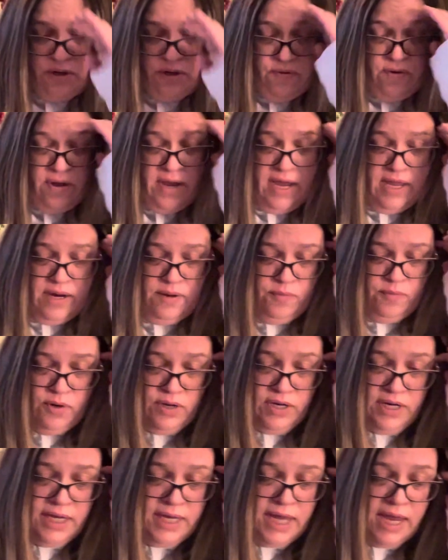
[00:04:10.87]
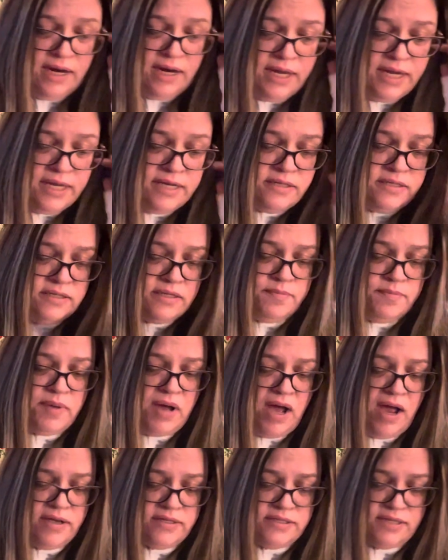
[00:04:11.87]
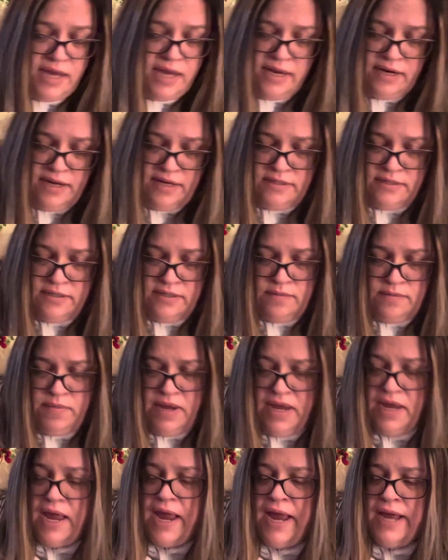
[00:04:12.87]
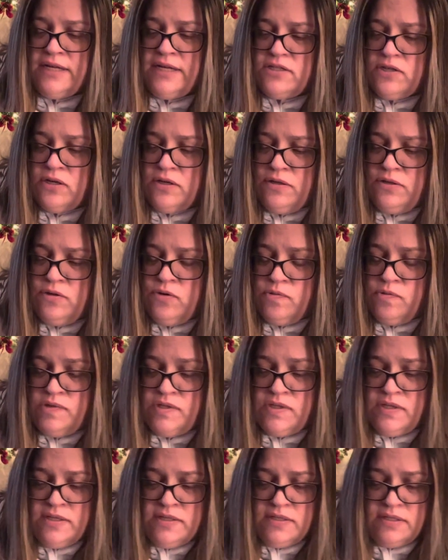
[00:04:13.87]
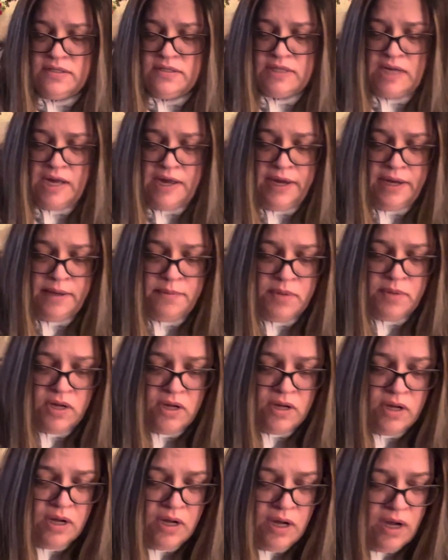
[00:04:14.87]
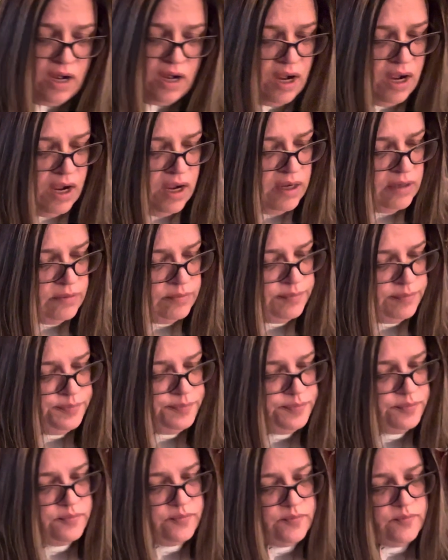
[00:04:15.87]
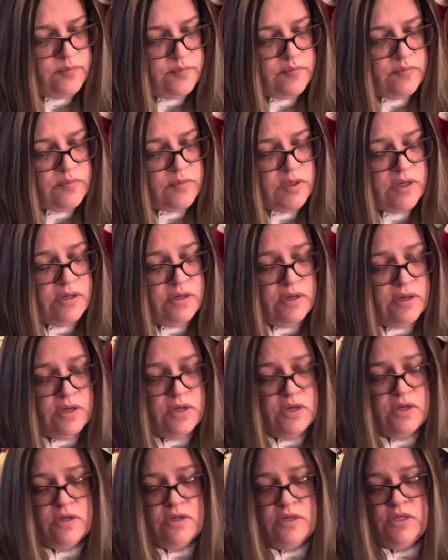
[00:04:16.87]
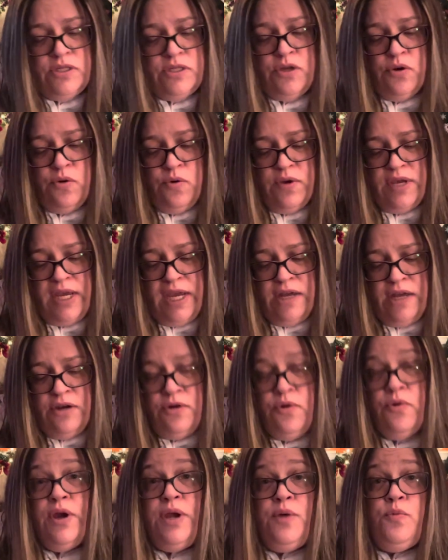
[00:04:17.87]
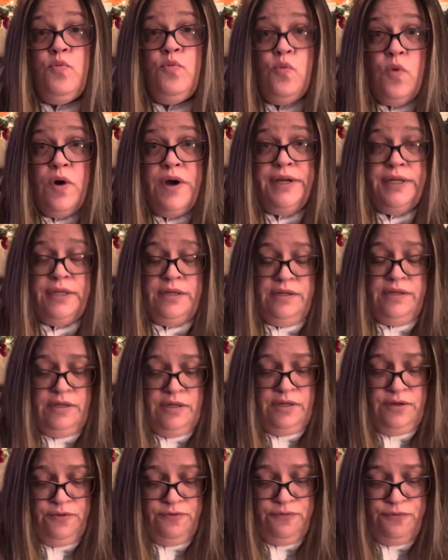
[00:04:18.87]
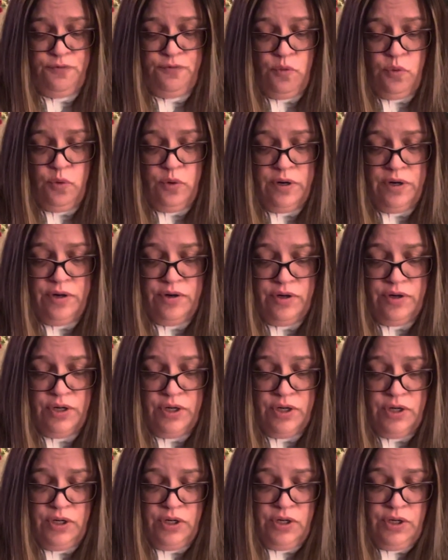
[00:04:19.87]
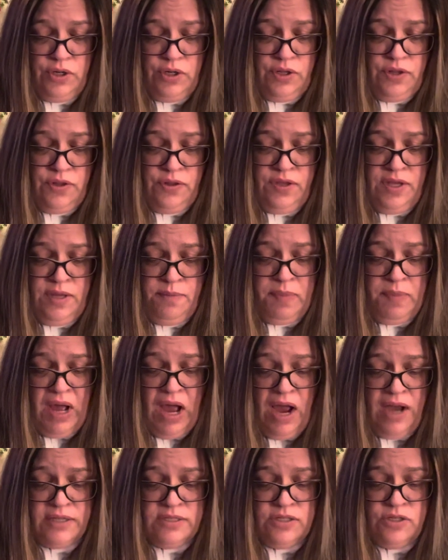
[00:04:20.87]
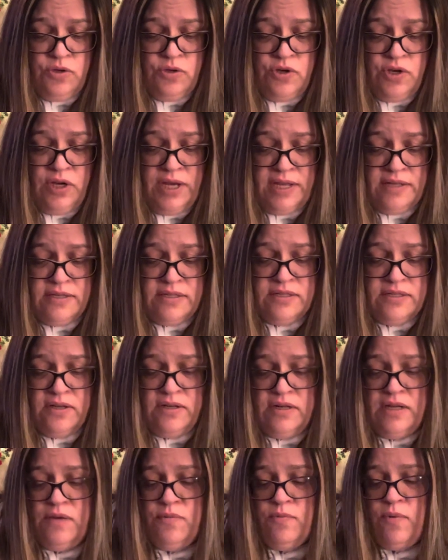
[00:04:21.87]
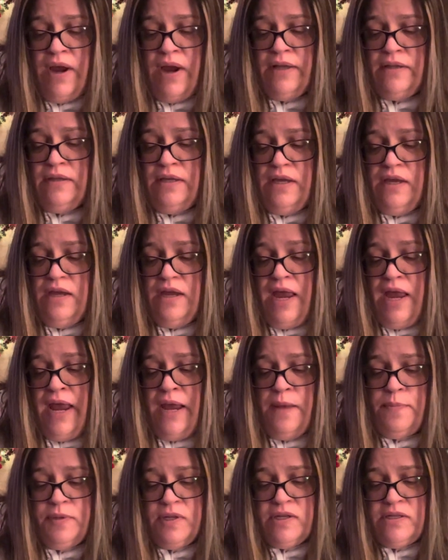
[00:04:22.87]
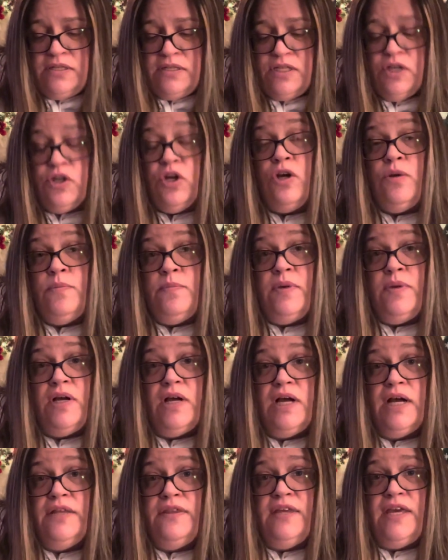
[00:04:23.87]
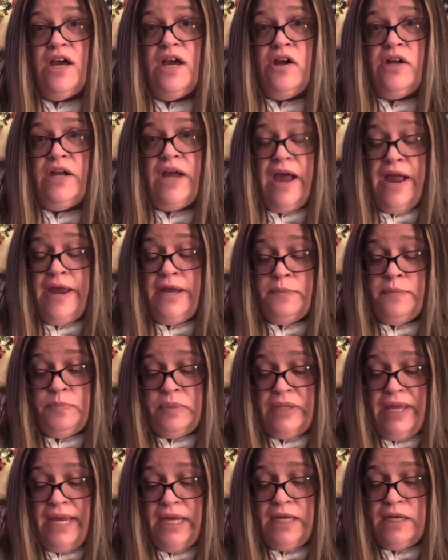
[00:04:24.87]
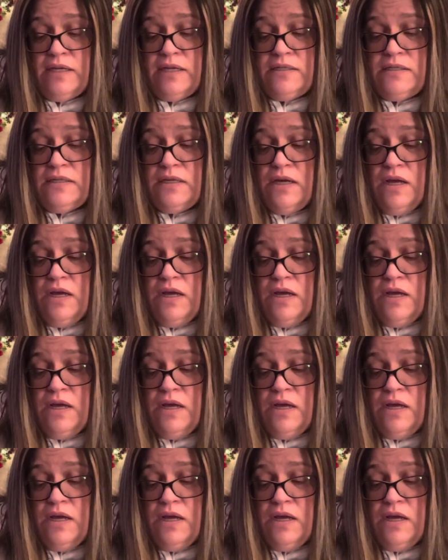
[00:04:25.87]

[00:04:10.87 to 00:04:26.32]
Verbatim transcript: go ahead and we're going to get into the box. And I did make a ton of notes this time. Um, so category one for the box, you could get Sunday Riley A Plus Serum, uh, the Unhide Blanket,